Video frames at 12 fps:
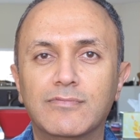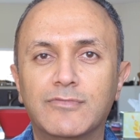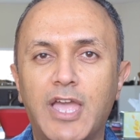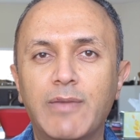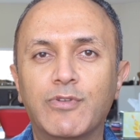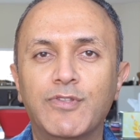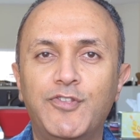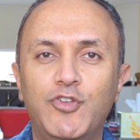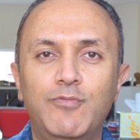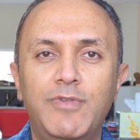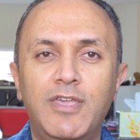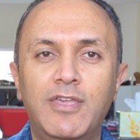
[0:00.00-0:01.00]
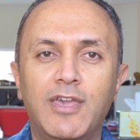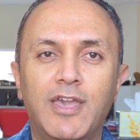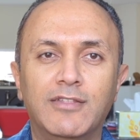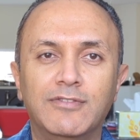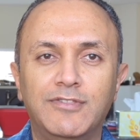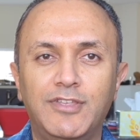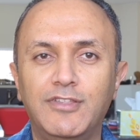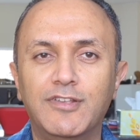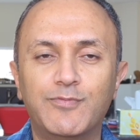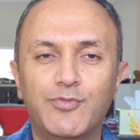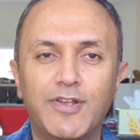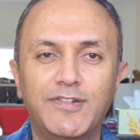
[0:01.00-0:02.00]
time consuming and
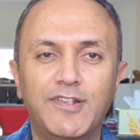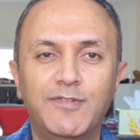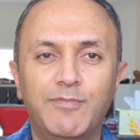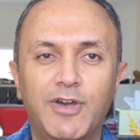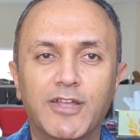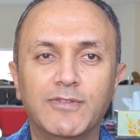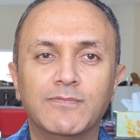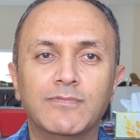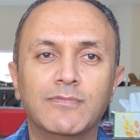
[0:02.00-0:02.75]
tedious process, but